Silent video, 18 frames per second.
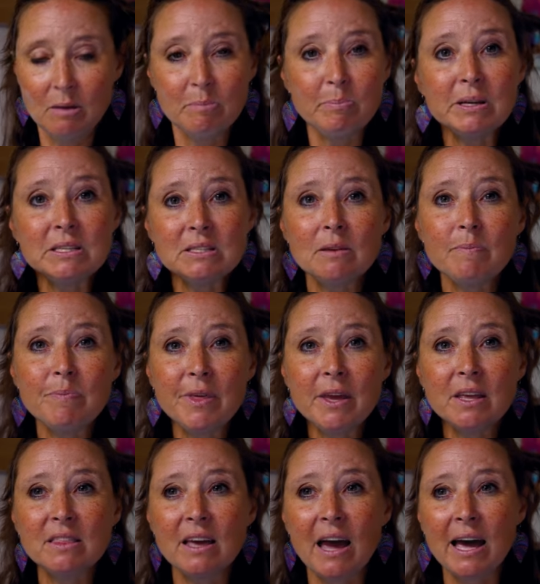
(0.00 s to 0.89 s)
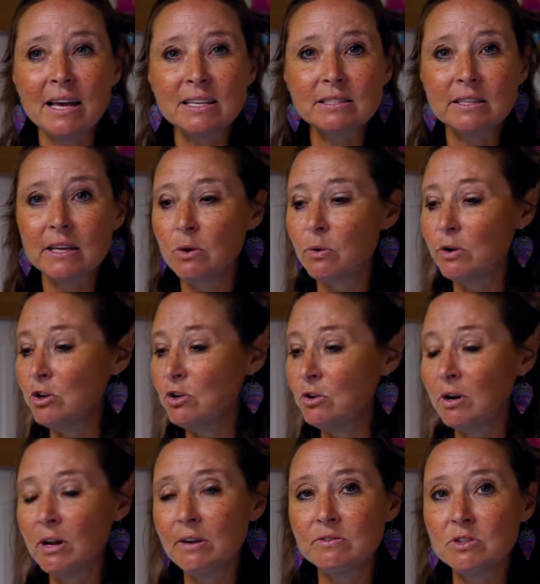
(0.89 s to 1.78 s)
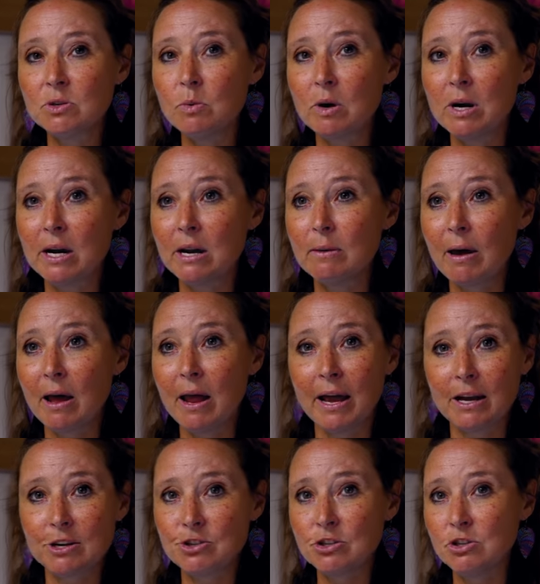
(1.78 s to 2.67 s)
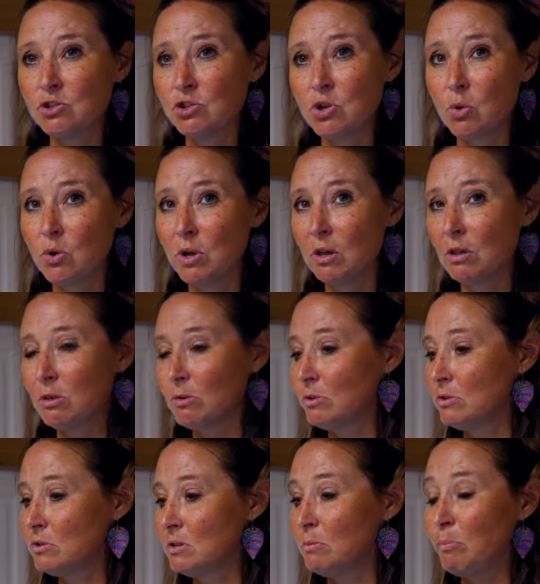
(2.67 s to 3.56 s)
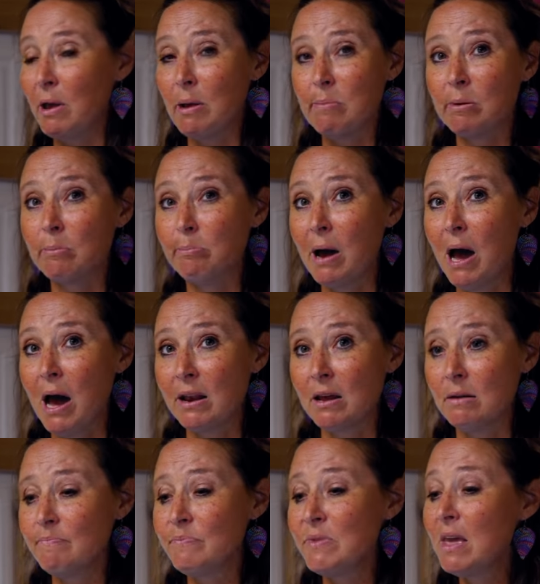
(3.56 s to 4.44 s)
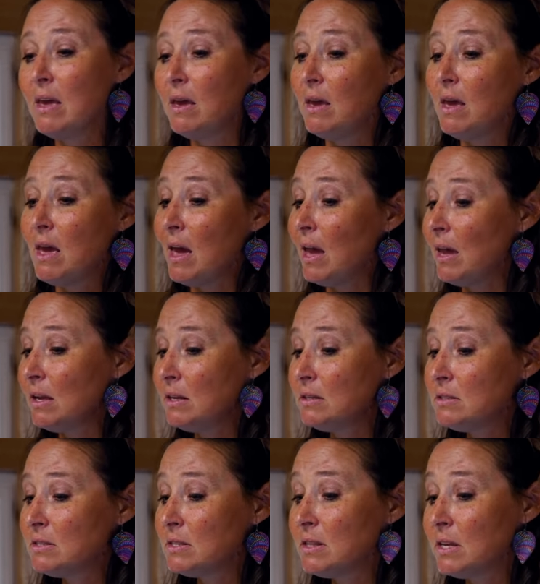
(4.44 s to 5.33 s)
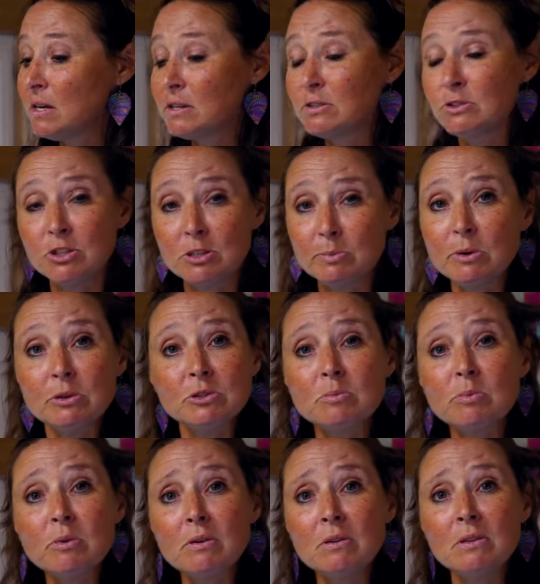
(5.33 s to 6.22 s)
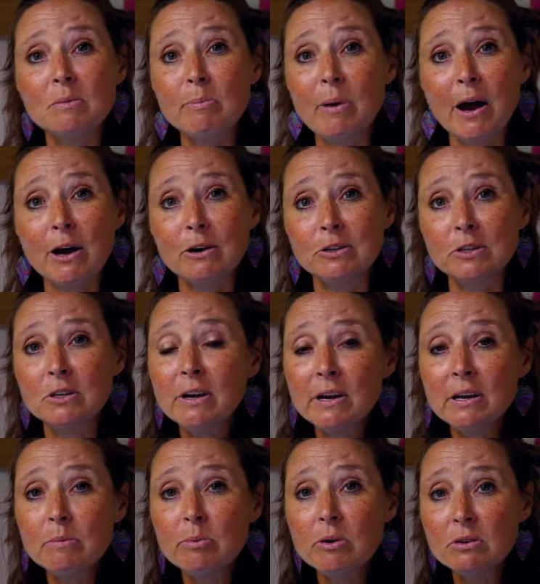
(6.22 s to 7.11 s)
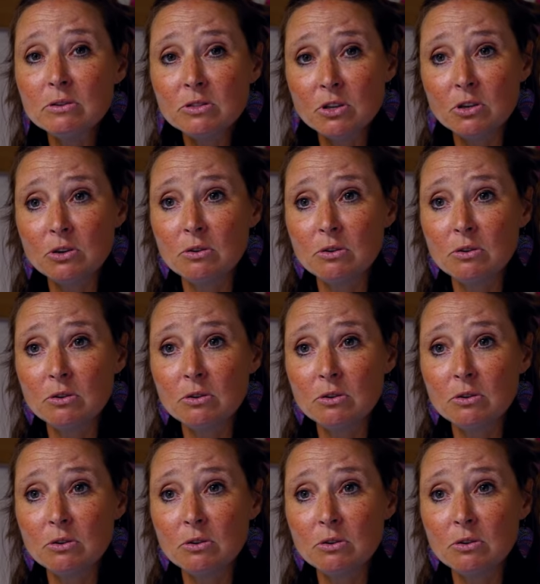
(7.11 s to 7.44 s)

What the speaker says: it, but something that has liquid, you don't have to worry about actually soaking through to the paper bottom. And they're disposable, they're biodegradable, so